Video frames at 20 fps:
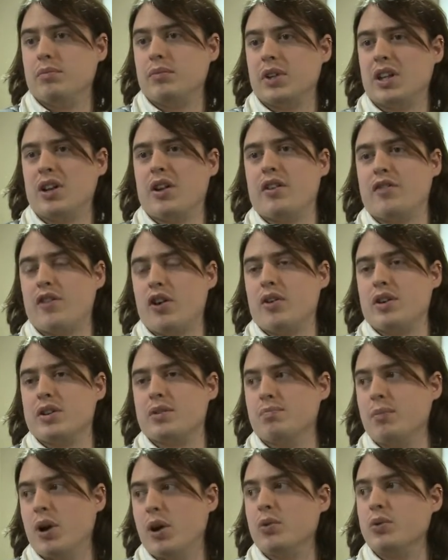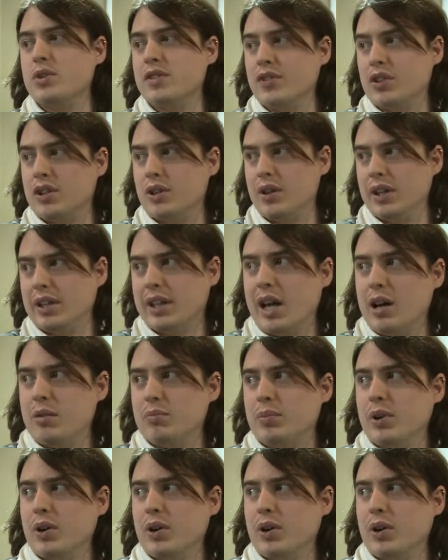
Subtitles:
You know, there are various modes for doing that,